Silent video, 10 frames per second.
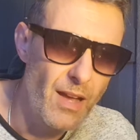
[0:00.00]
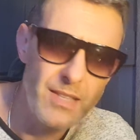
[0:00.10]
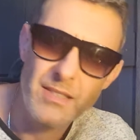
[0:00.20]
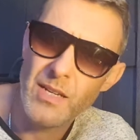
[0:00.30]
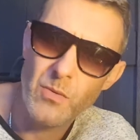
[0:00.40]

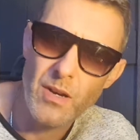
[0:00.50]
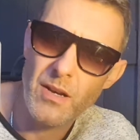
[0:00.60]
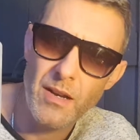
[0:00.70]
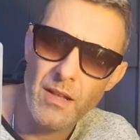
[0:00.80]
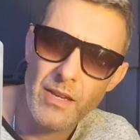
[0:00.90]
tell you what,
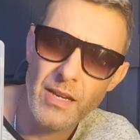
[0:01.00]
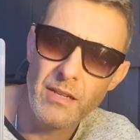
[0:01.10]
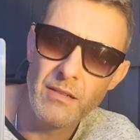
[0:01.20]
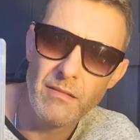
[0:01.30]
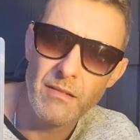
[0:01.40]
I think I
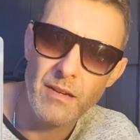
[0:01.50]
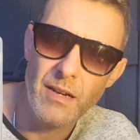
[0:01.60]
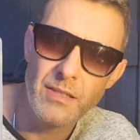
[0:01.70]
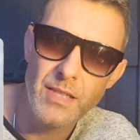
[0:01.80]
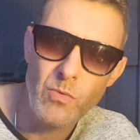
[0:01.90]

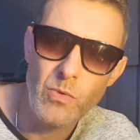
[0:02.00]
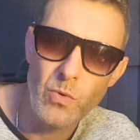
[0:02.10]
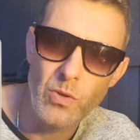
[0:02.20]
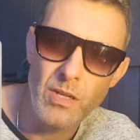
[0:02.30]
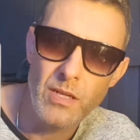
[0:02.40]

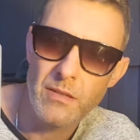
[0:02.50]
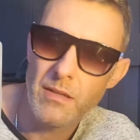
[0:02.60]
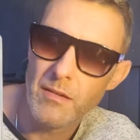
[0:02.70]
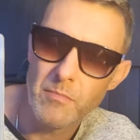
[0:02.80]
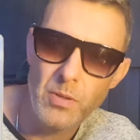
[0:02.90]
downloaded it,
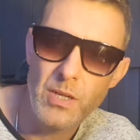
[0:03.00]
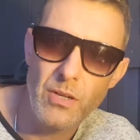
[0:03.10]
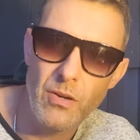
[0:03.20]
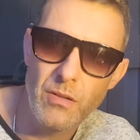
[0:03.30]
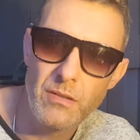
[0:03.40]
put it
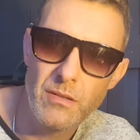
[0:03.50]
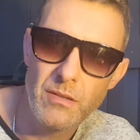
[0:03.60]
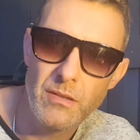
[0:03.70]
on,